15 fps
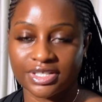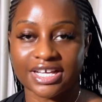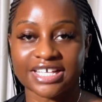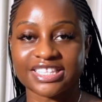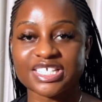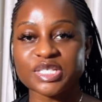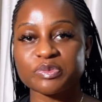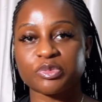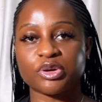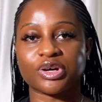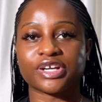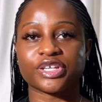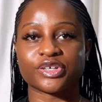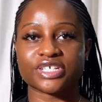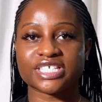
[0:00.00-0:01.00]
At this
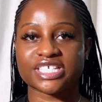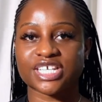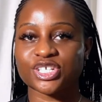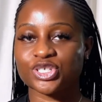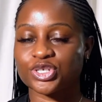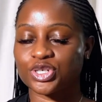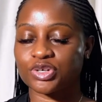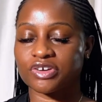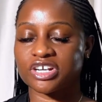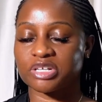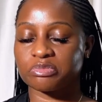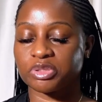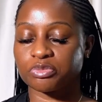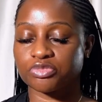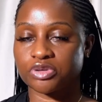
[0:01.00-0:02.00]
point, your skin should already
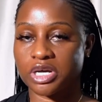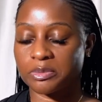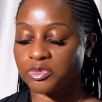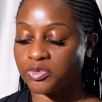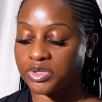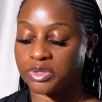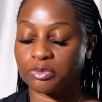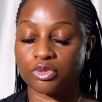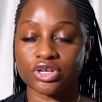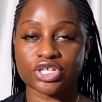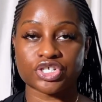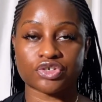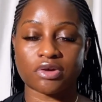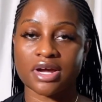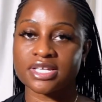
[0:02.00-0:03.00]
be prepped with
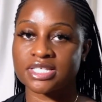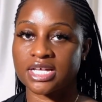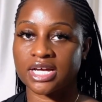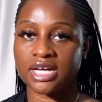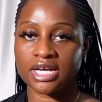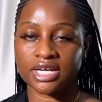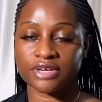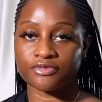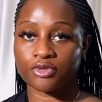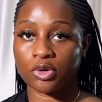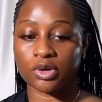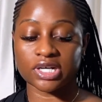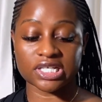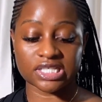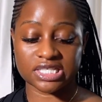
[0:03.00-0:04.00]
moisturizer.
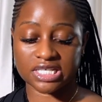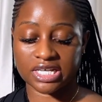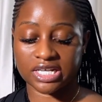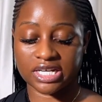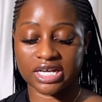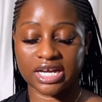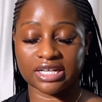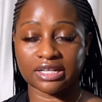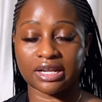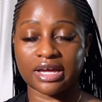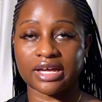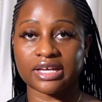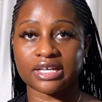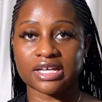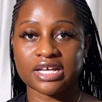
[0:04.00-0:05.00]
For oily skin, I
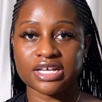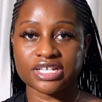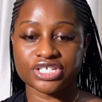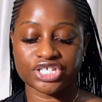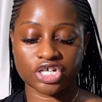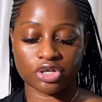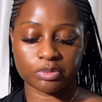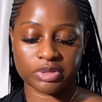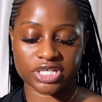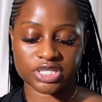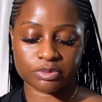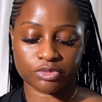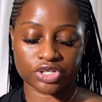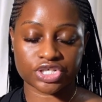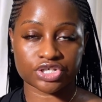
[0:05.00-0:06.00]
like
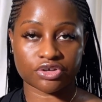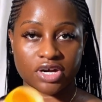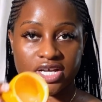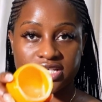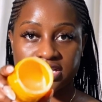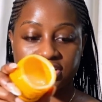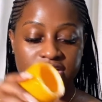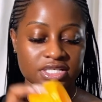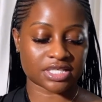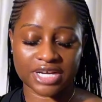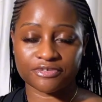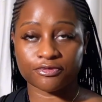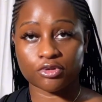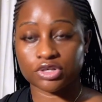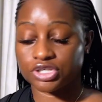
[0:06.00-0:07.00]
gel-based moisturizers,
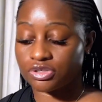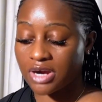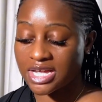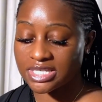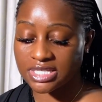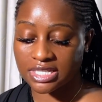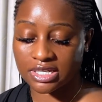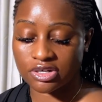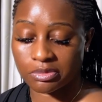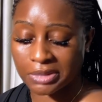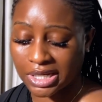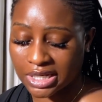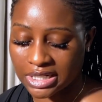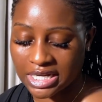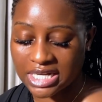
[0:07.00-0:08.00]
and for dry skin on my
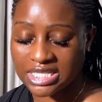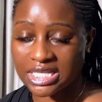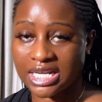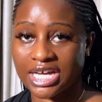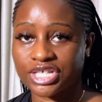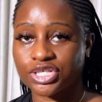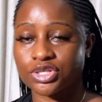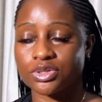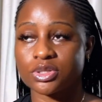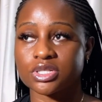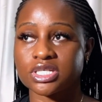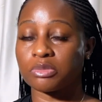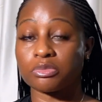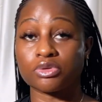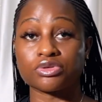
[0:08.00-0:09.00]
clients, I like to
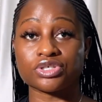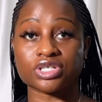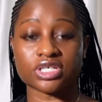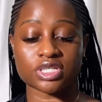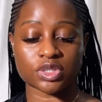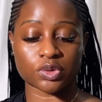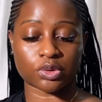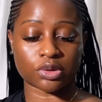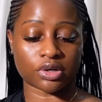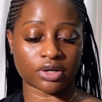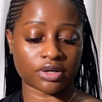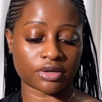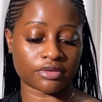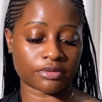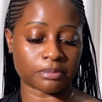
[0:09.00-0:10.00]
use emulsions
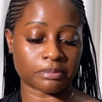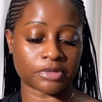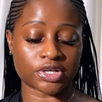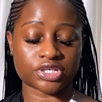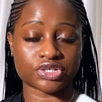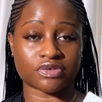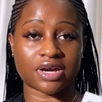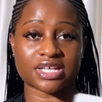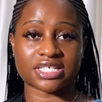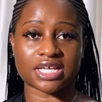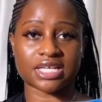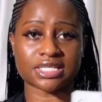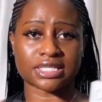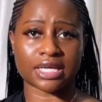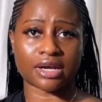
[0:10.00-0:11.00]
or
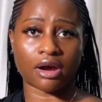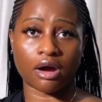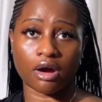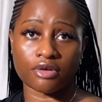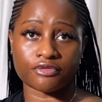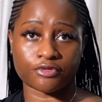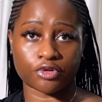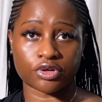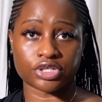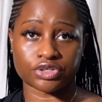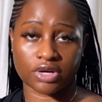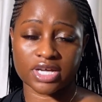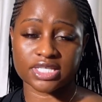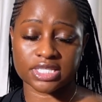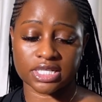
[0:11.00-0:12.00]
moisturizers that are for
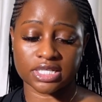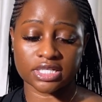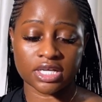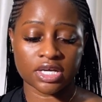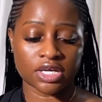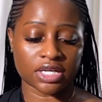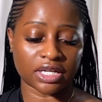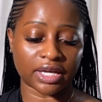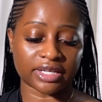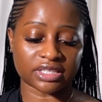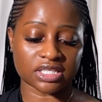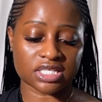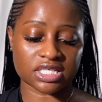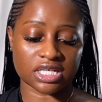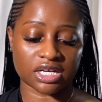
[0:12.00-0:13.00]
dry skin, like
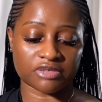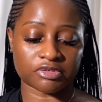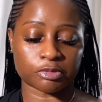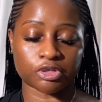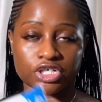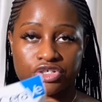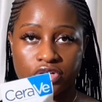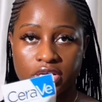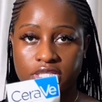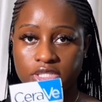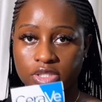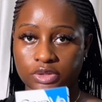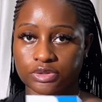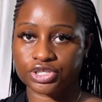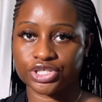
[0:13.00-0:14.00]
this CeraVe
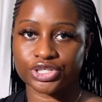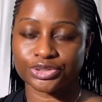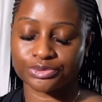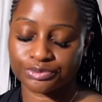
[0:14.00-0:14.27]
moisturizing lotion.